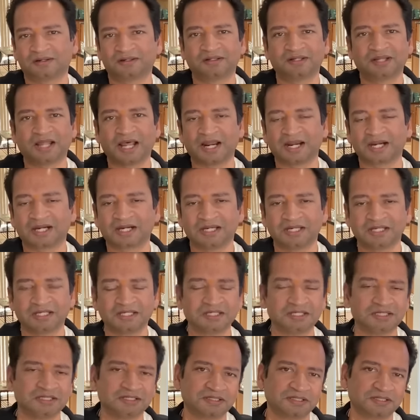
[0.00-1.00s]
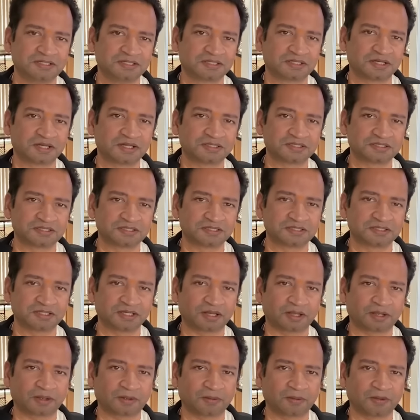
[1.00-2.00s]
directly turns
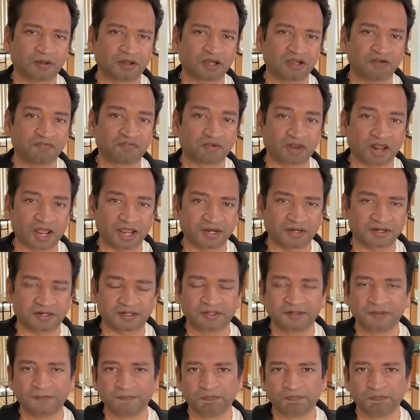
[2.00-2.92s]
a flight.